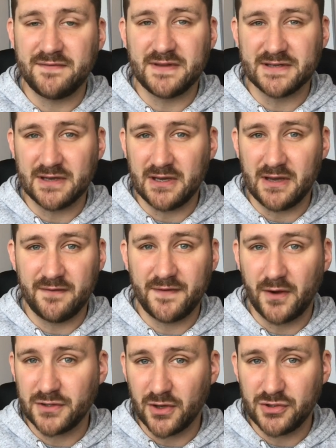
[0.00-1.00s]
If there's a
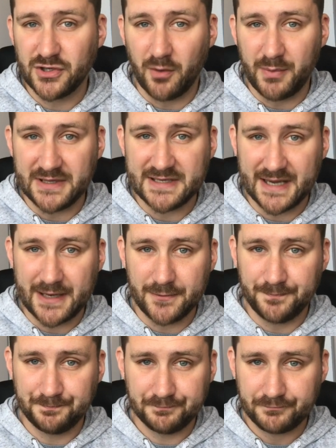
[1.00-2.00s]
photo shop in
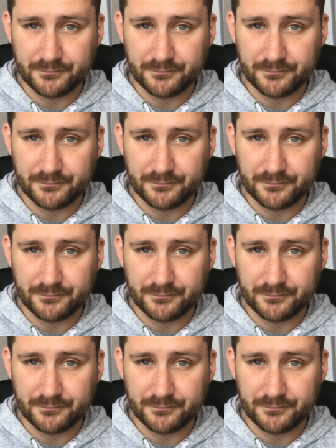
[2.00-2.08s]
town